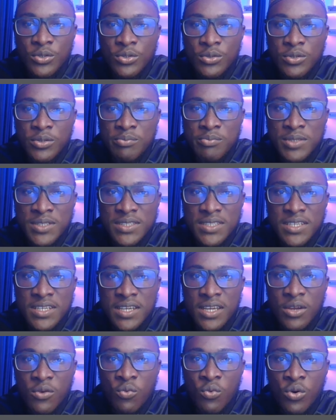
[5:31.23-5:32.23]

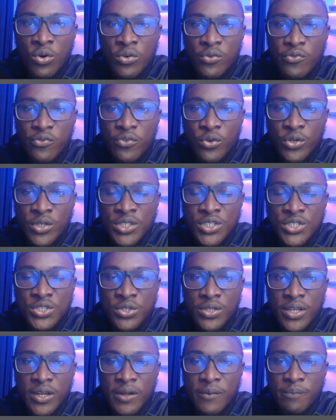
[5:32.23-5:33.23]
mistake one for each
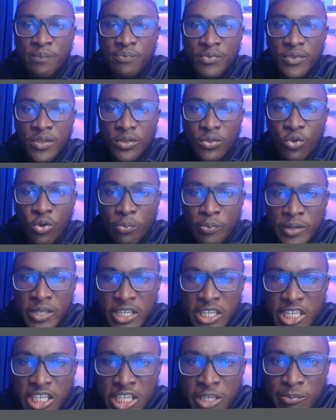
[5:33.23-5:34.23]
other.
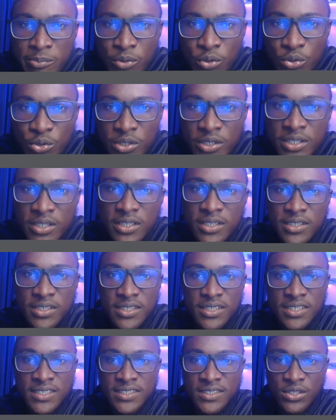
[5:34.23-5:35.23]
Tabibun
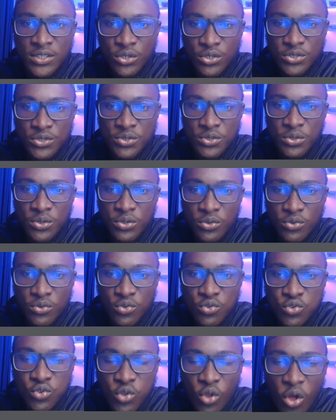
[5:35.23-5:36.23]
is doctor,
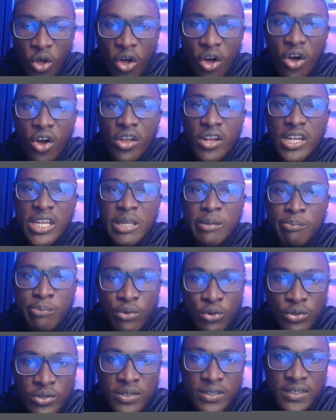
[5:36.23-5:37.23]

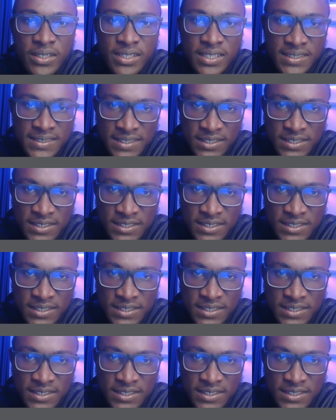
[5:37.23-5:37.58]
talibun is a